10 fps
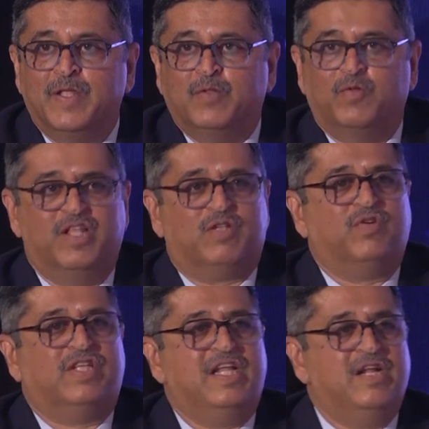So this
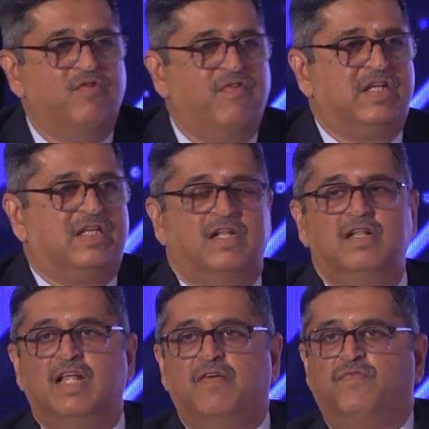was an
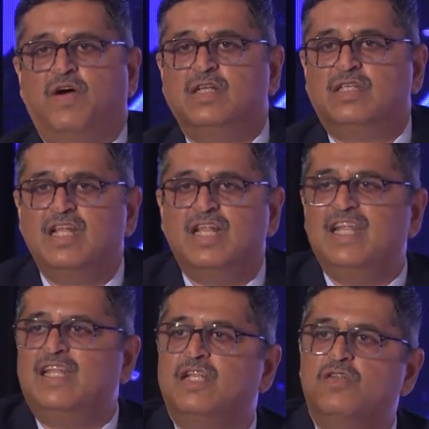innovation that
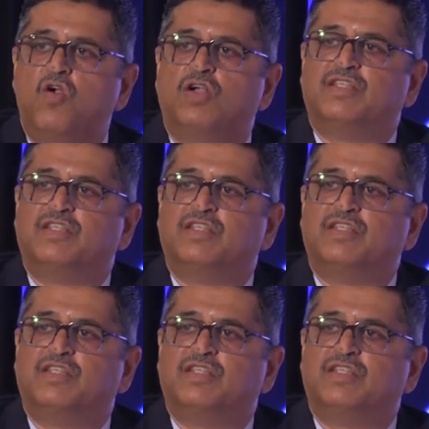functionally did not